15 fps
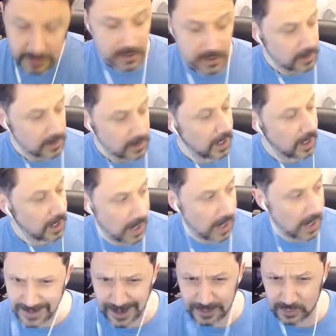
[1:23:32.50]
Uh, I've
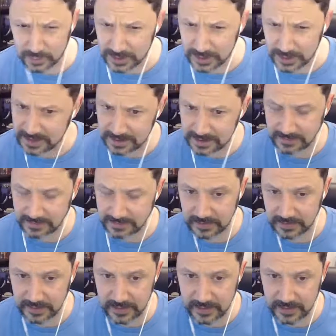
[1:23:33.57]
not really dived into
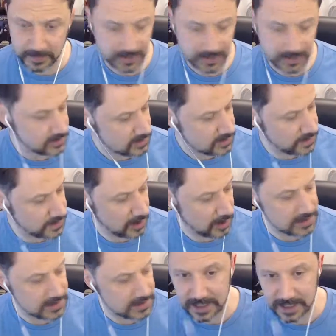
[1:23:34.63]
these yet because, to be honest,
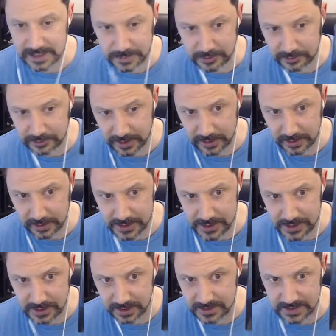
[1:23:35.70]
Scions of the Betrayer just
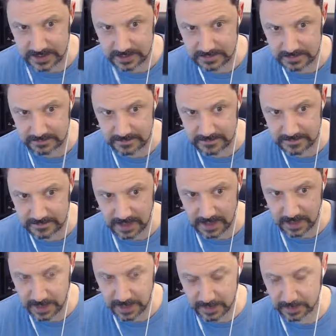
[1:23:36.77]
doesn't. Uh,
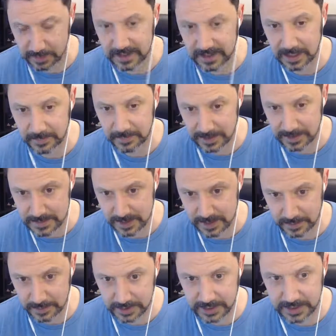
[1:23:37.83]
I'm going to pick it up because I'm a
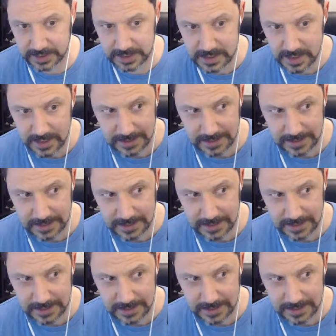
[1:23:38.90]
completist.